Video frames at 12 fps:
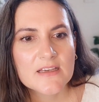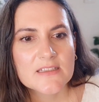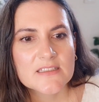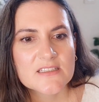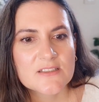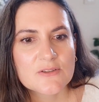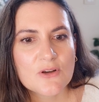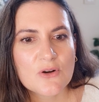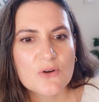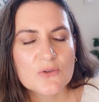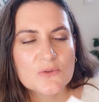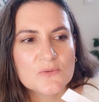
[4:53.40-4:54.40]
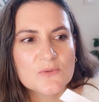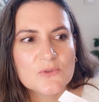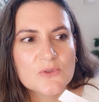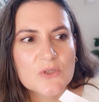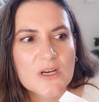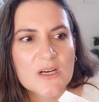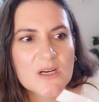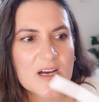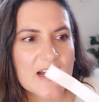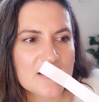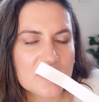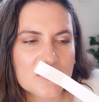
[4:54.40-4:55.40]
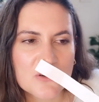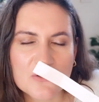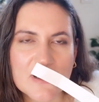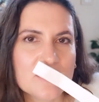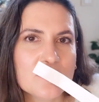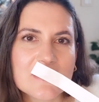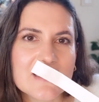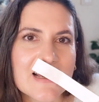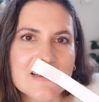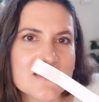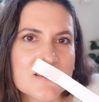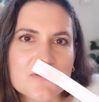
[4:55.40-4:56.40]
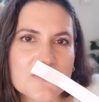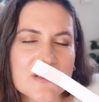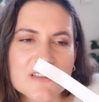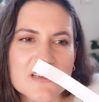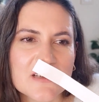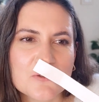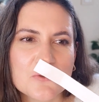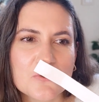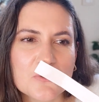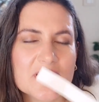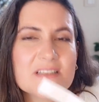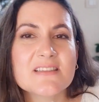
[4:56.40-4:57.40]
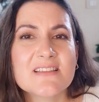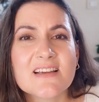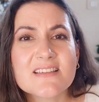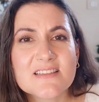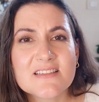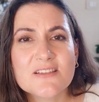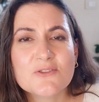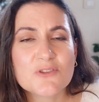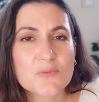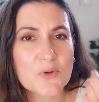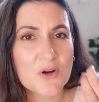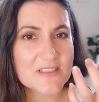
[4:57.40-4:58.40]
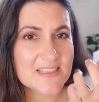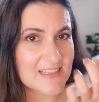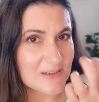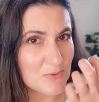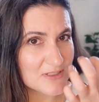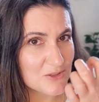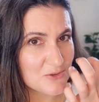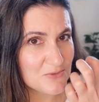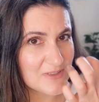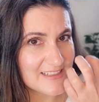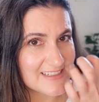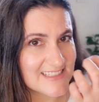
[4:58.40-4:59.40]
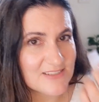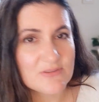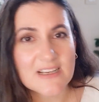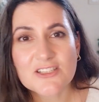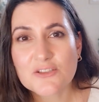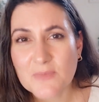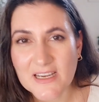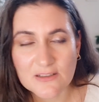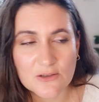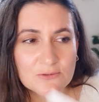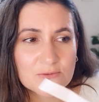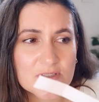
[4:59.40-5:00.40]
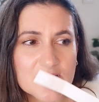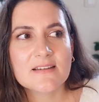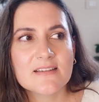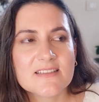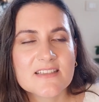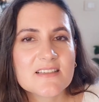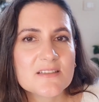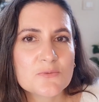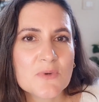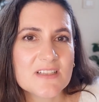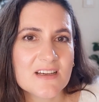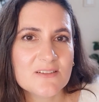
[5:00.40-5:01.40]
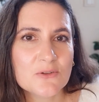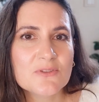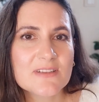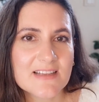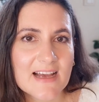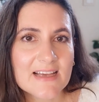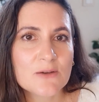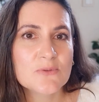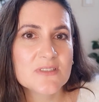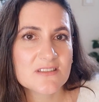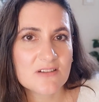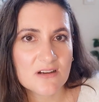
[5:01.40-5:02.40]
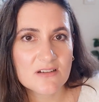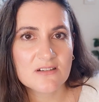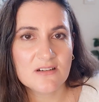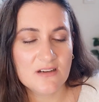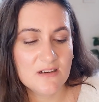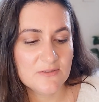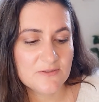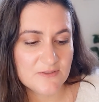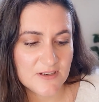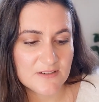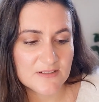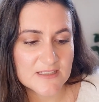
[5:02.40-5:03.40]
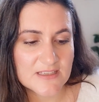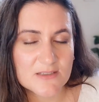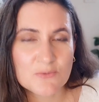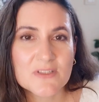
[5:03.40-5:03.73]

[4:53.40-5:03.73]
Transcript: So I don't know, I don't like this fragrance at all. It's dusty to the point that I want to like scratch my nose. This is what I don't like with Tonka fragrances, when